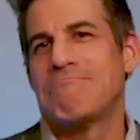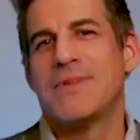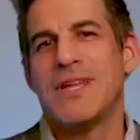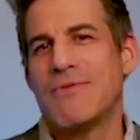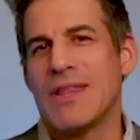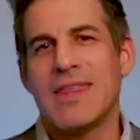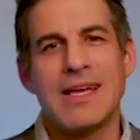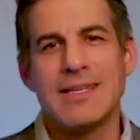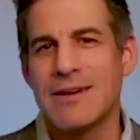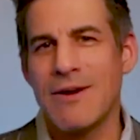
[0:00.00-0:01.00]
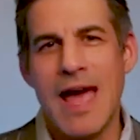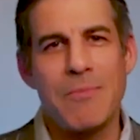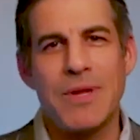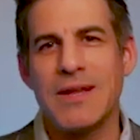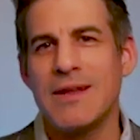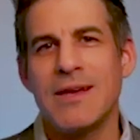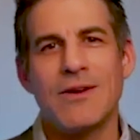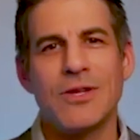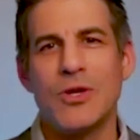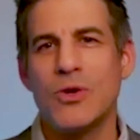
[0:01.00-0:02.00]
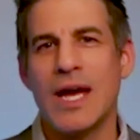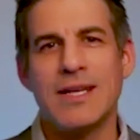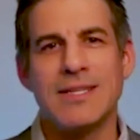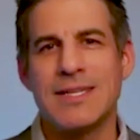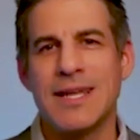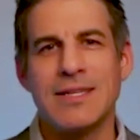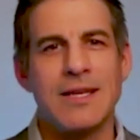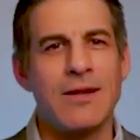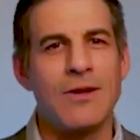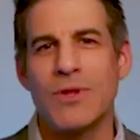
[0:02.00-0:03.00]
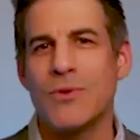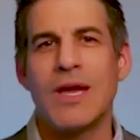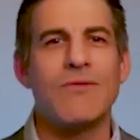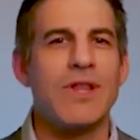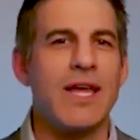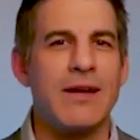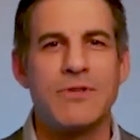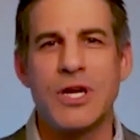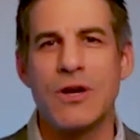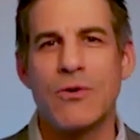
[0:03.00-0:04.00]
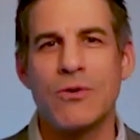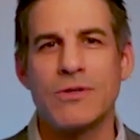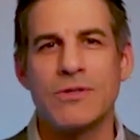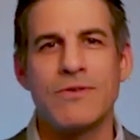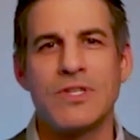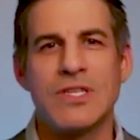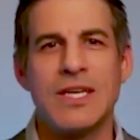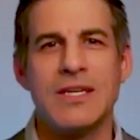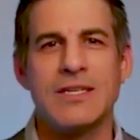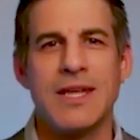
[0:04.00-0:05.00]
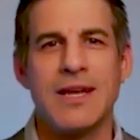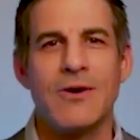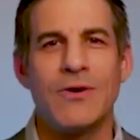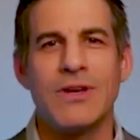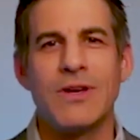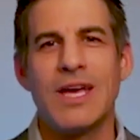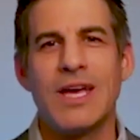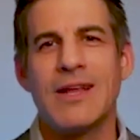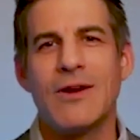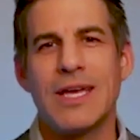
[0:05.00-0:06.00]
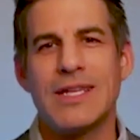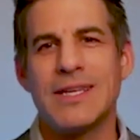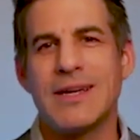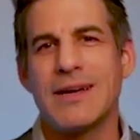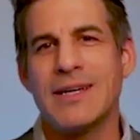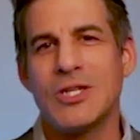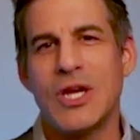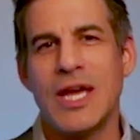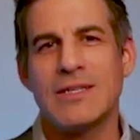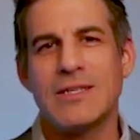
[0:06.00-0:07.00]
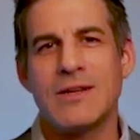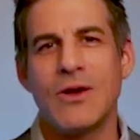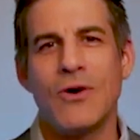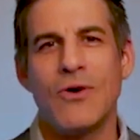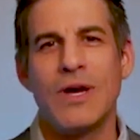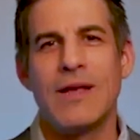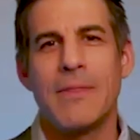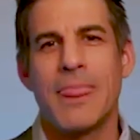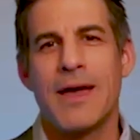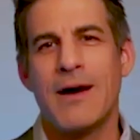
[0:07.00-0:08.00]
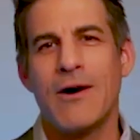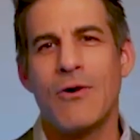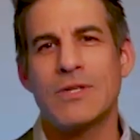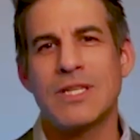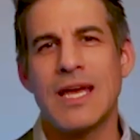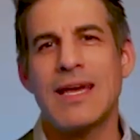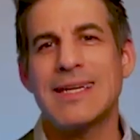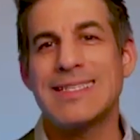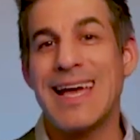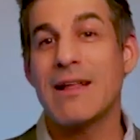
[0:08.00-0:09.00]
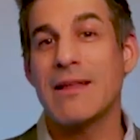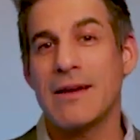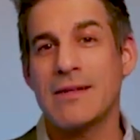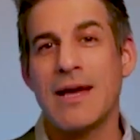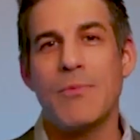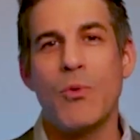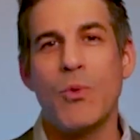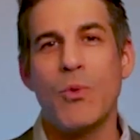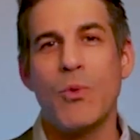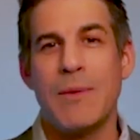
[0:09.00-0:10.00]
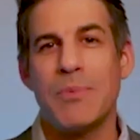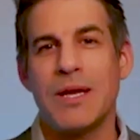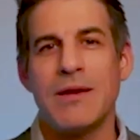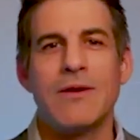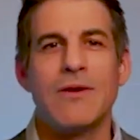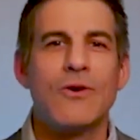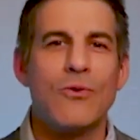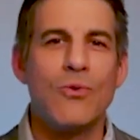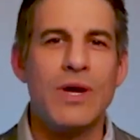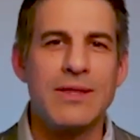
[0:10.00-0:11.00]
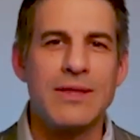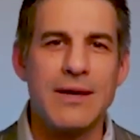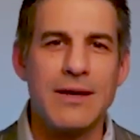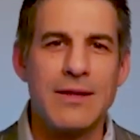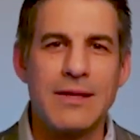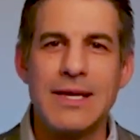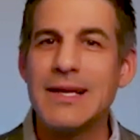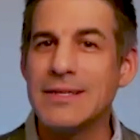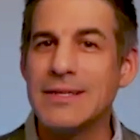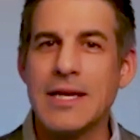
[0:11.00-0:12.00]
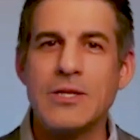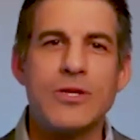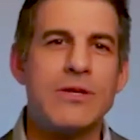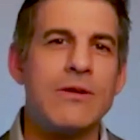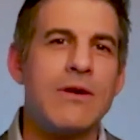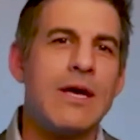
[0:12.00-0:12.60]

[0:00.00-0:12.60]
different things that are happening here in the United States. I know that we have a lot of shareholders overseas, and they don't get a chance to know or stay exactly on top of what's happening with the legalization